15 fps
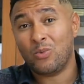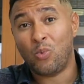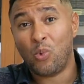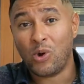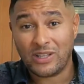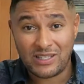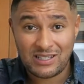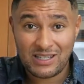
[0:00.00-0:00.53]

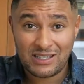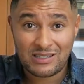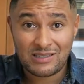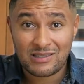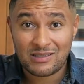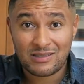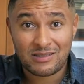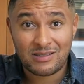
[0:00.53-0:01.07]
what
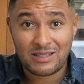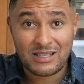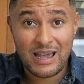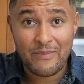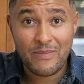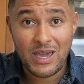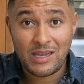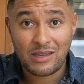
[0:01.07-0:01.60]
sense does
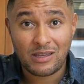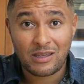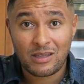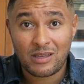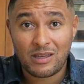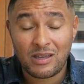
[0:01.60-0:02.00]
that make?